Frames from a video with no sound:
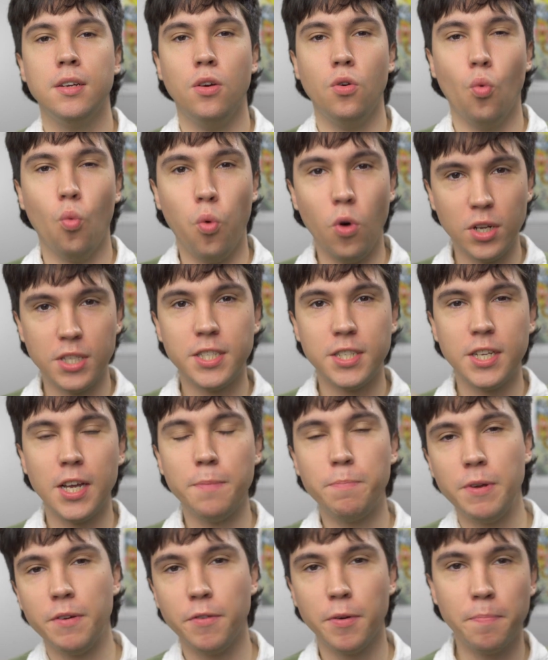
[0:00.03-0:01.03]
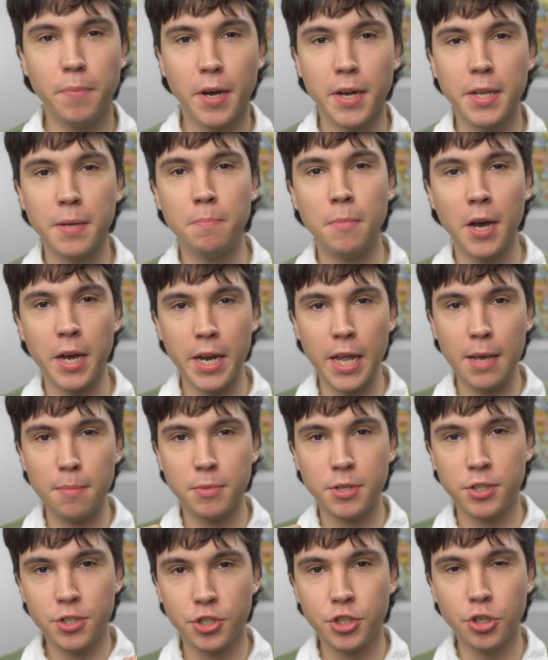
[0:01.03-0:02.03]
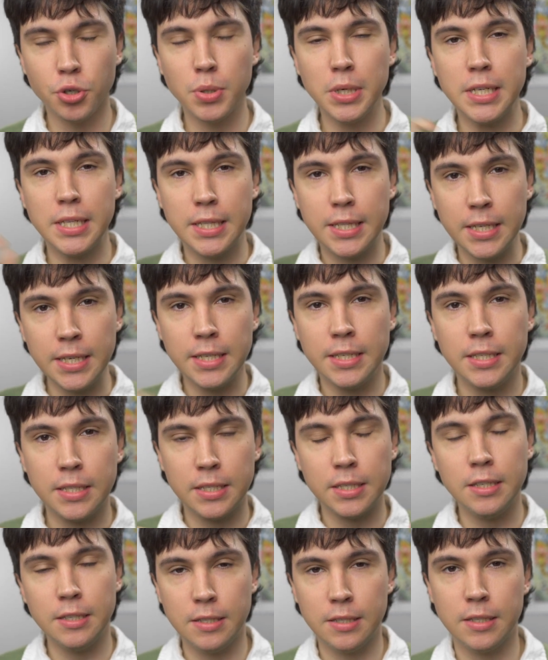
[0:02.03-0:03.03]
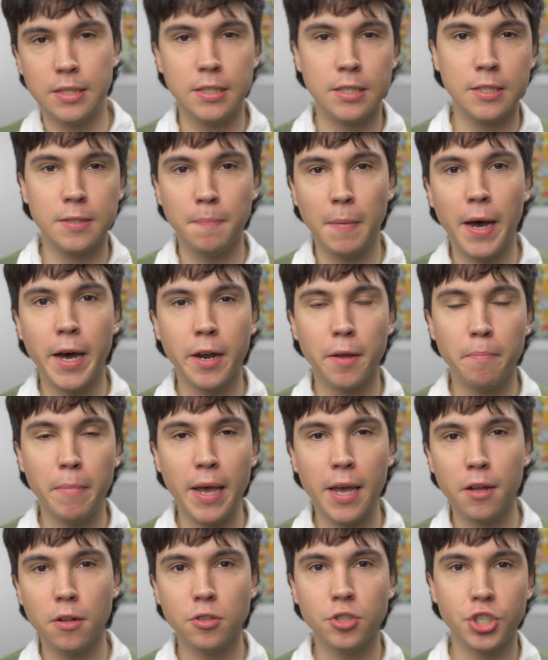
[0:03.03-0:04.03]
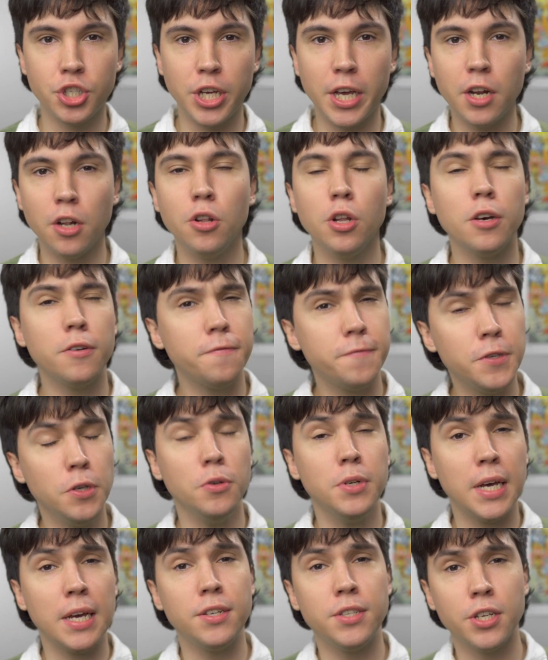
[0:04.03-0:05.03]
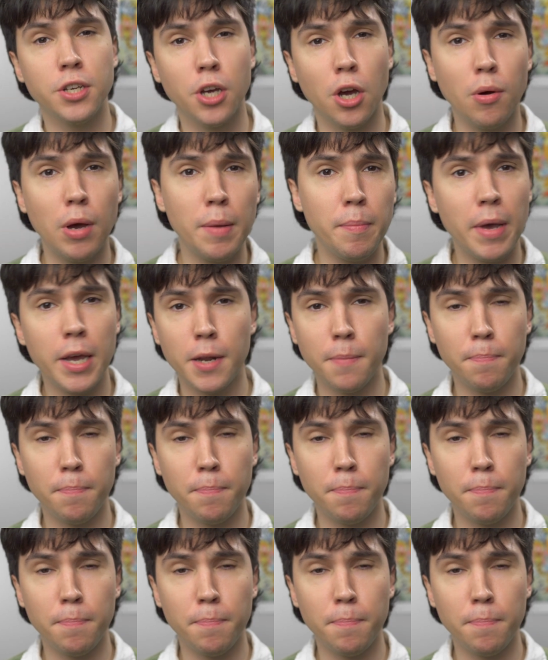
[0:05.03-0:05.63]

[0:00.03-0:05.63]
What's up everybody, my name is Stuart. This is the Smarter Mail channel. A few days ago I made a